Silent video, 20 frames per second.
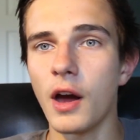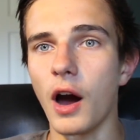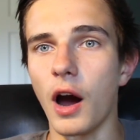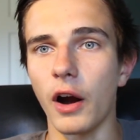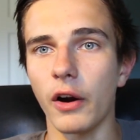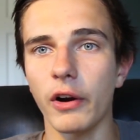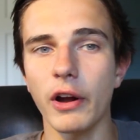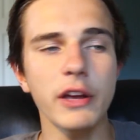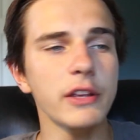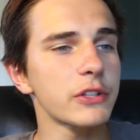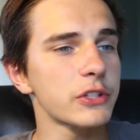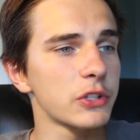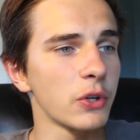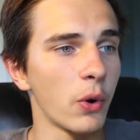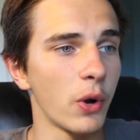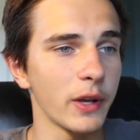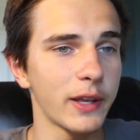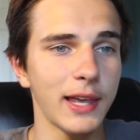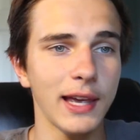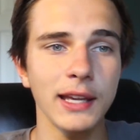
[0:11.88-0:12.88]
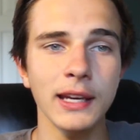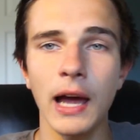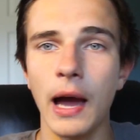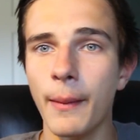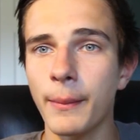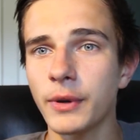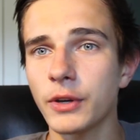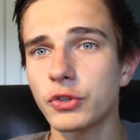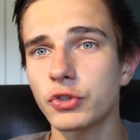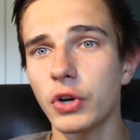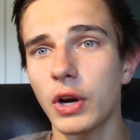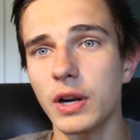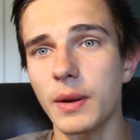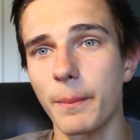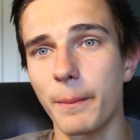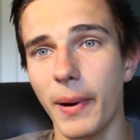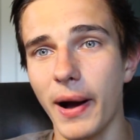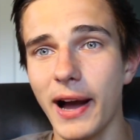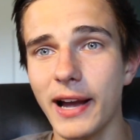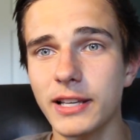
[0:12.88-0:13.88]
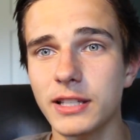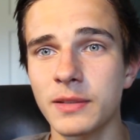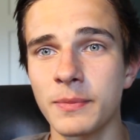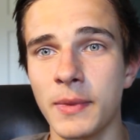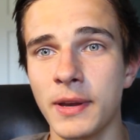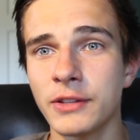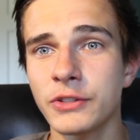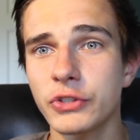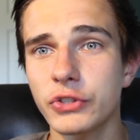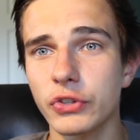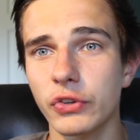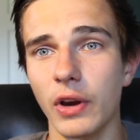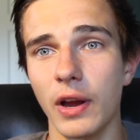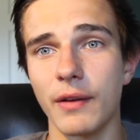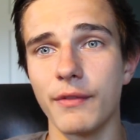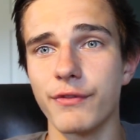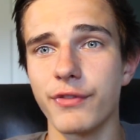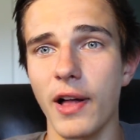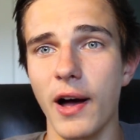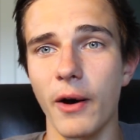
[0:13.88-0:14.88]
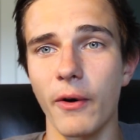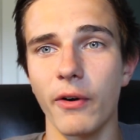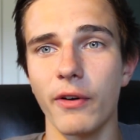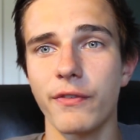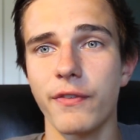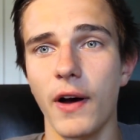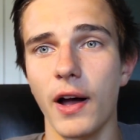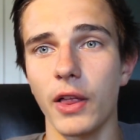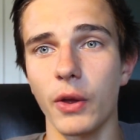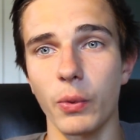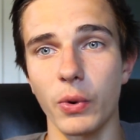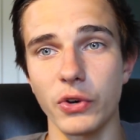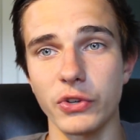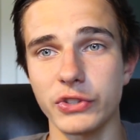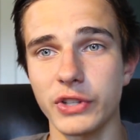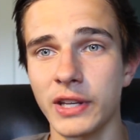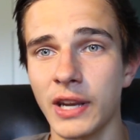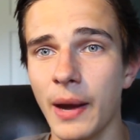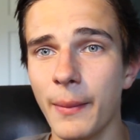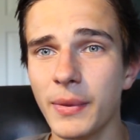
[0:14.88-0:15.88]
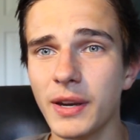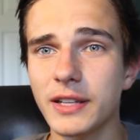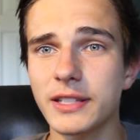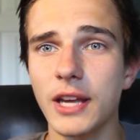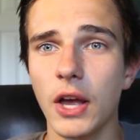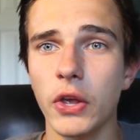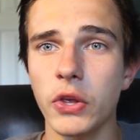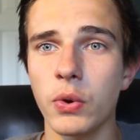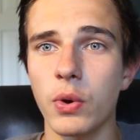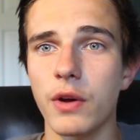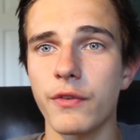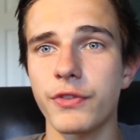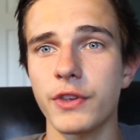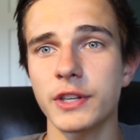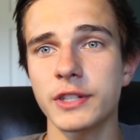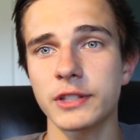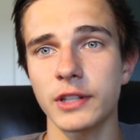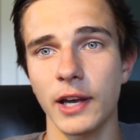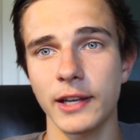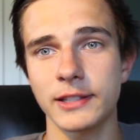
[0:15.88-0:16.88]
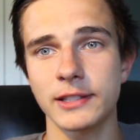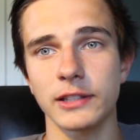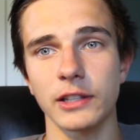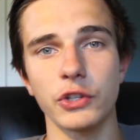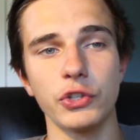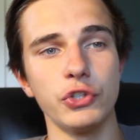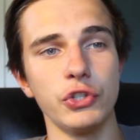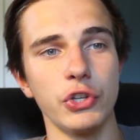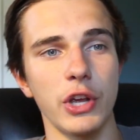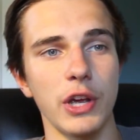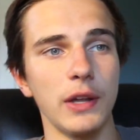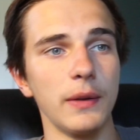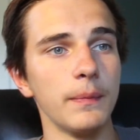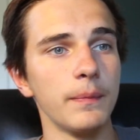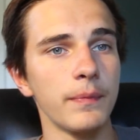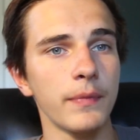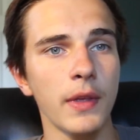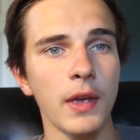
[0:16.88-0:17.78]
Alright, so again, I'm going to try to buy some Instagram followers, and I'm going to tell you if this site's legit.